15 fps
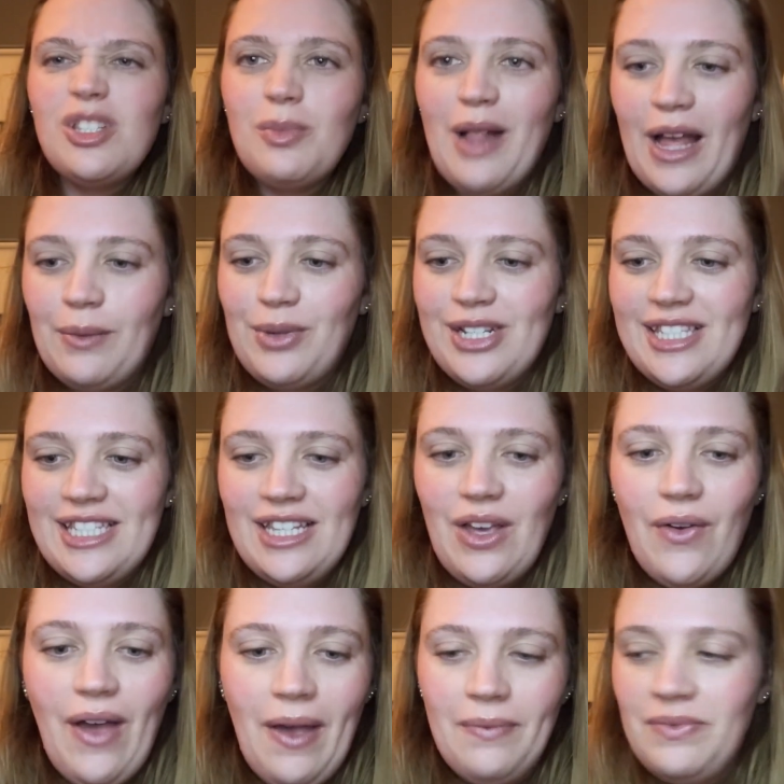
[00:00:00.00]
a black pressing.
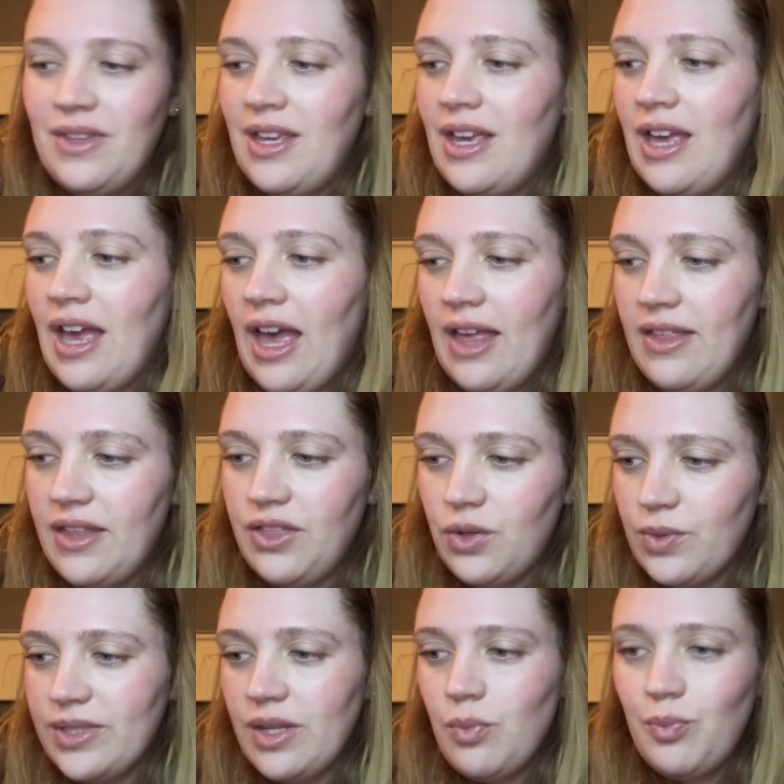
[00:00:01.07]
Okay, and then there
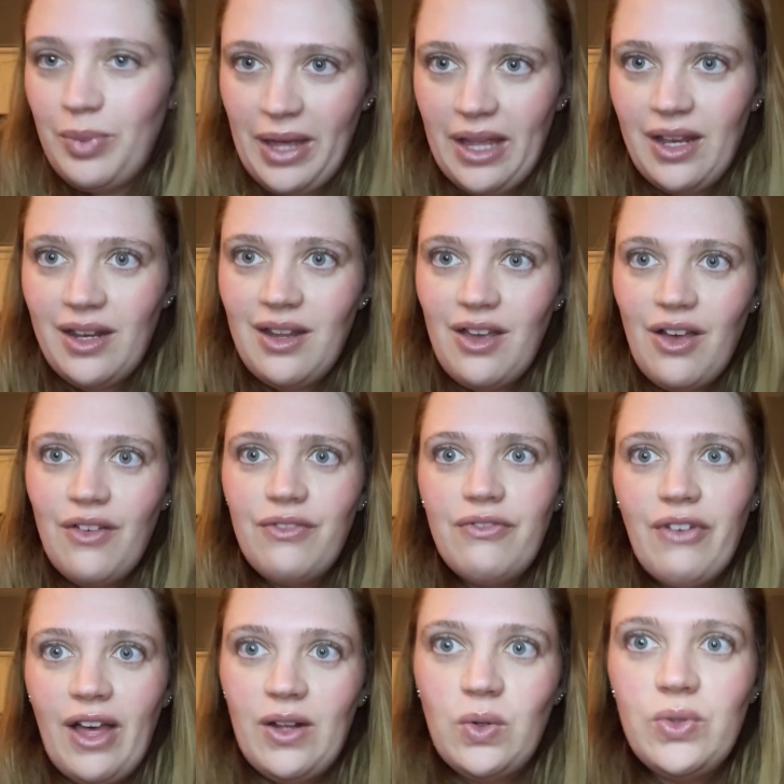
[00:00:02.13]
was a bin of
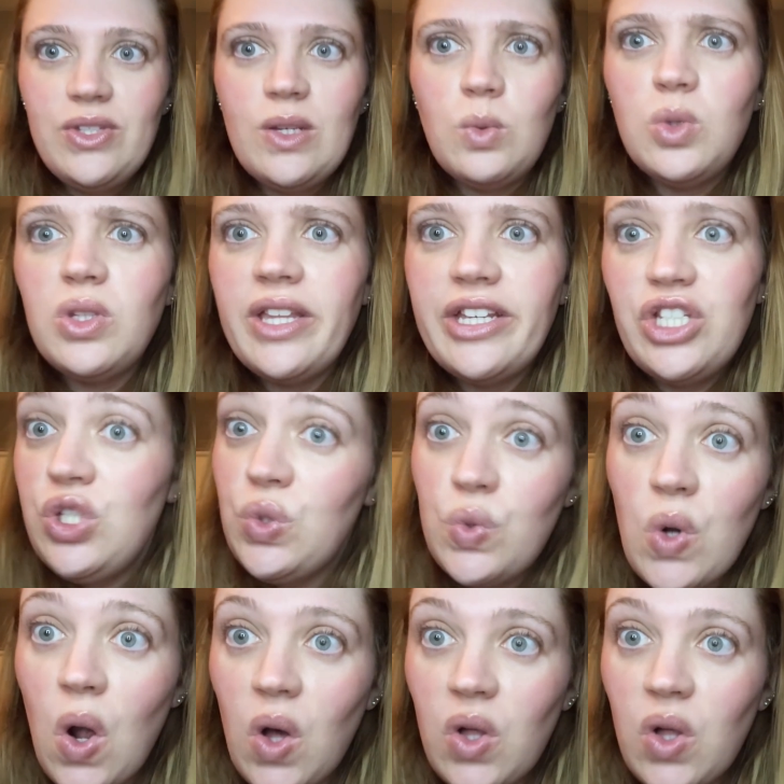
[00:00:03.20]
vinyls that were like $2.